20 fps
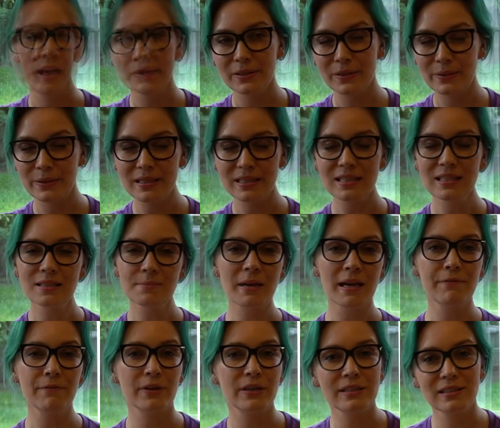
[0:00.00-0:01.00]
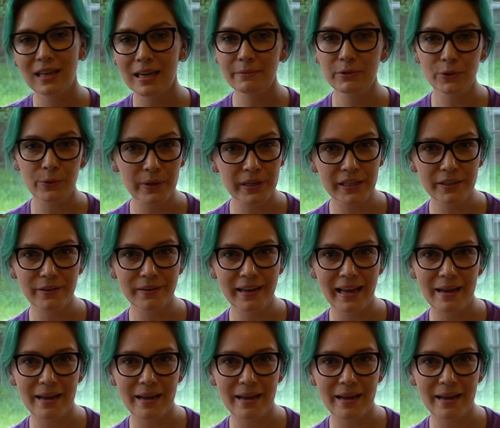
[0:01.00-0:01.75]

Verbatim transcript: So this is my first time talking on